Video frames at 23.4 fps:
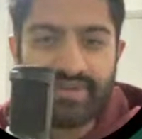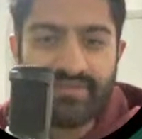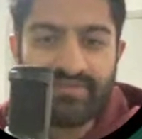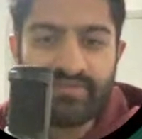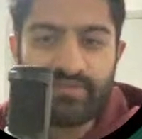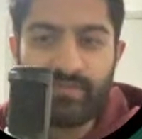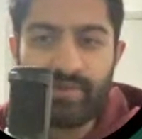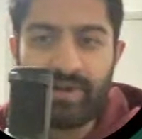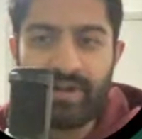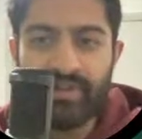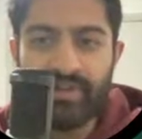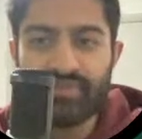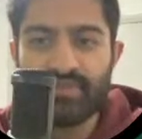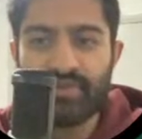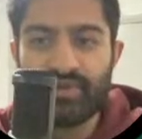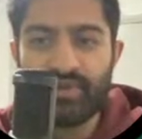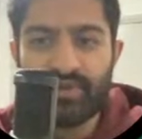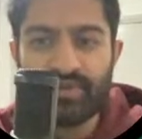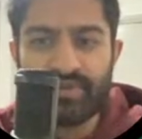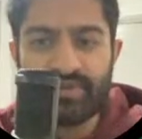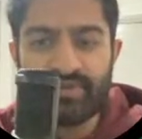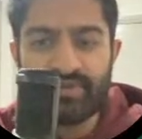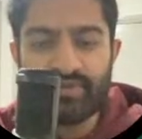from
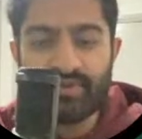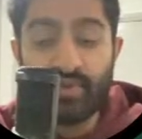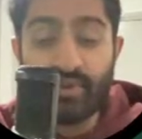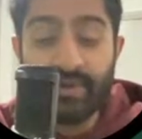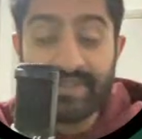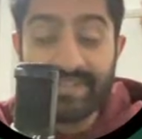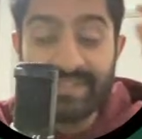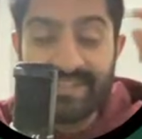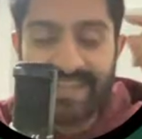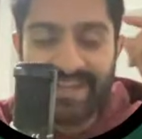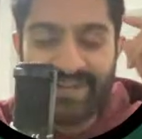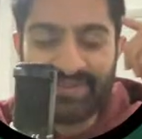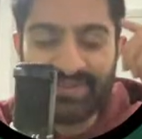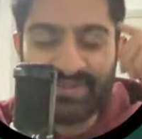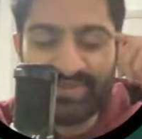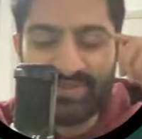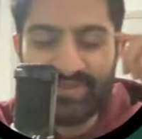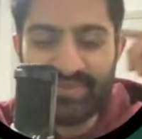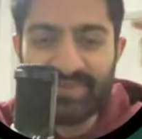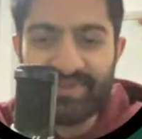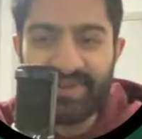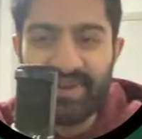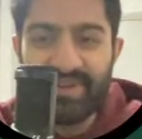Manto Talks NRL
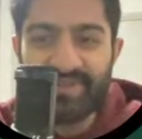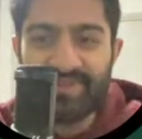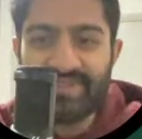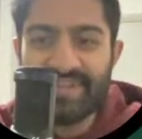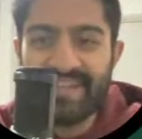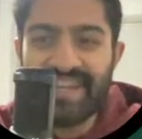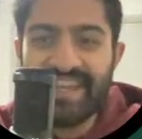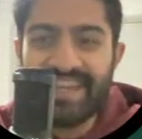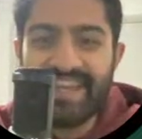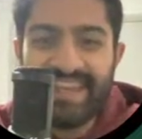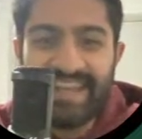SuperCoach.